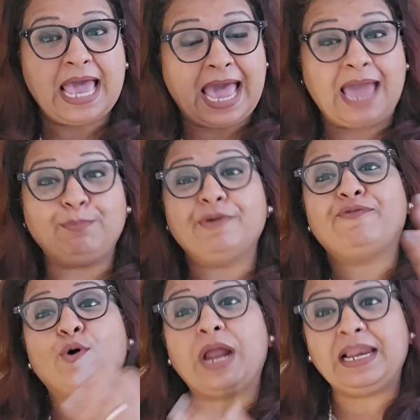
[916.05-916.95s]
And
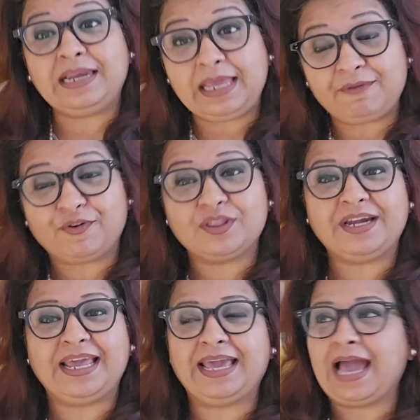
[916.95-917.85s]
before I leave for the
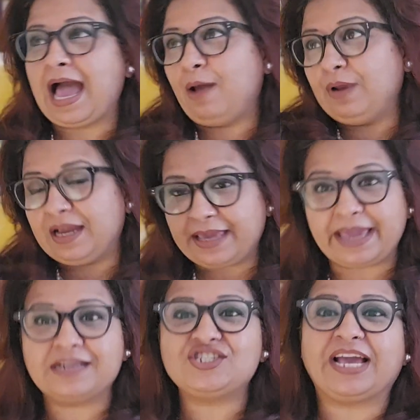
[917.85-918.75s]
day, I will
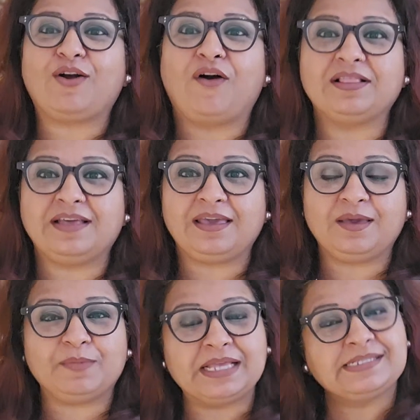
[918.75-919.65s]
again check all the
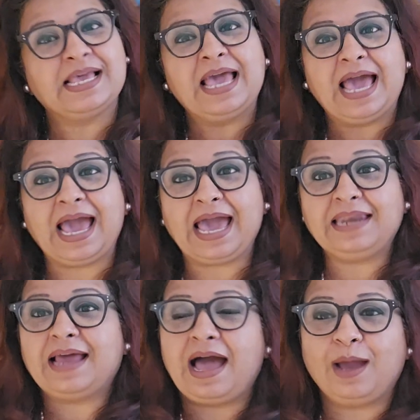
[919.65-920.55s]
emails
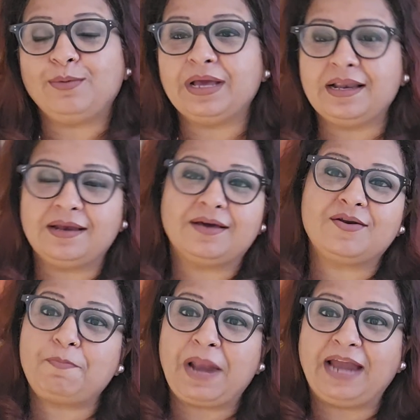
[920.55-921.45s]
and I will
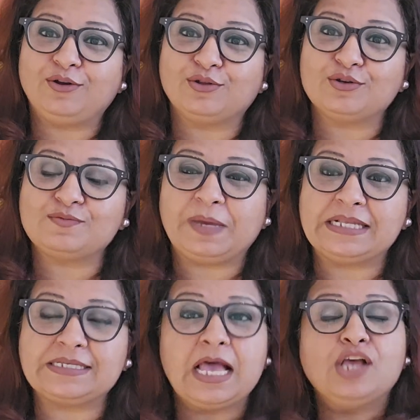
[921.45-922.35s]
reply to those mails.